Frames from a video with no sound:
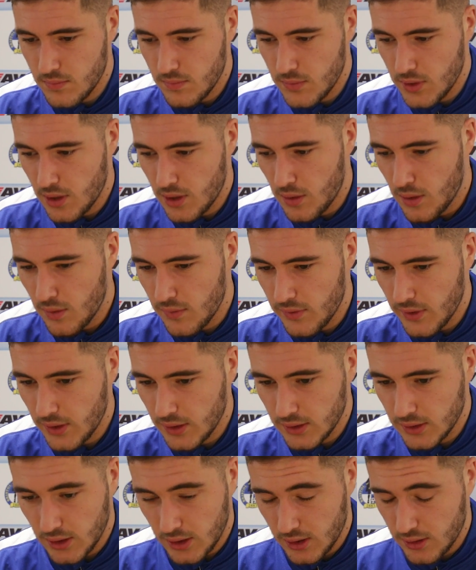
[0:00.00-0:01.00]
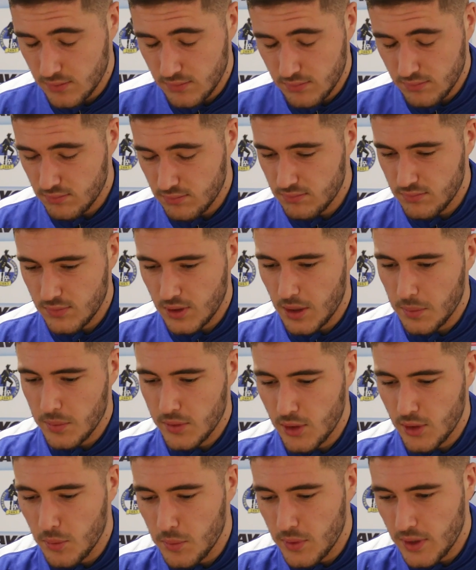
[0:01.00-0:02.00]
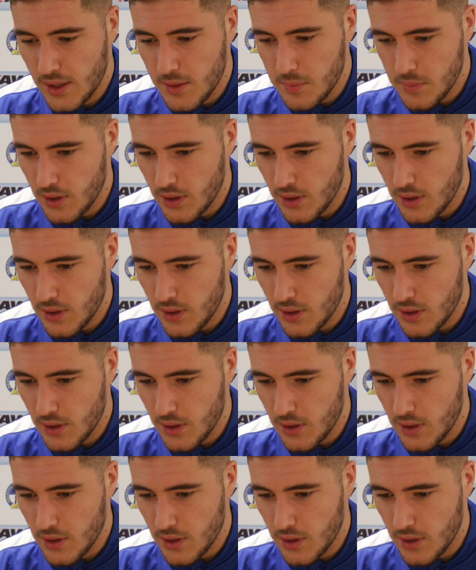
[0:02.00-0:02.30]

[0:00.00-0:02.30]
You know, I think I can come and dominate,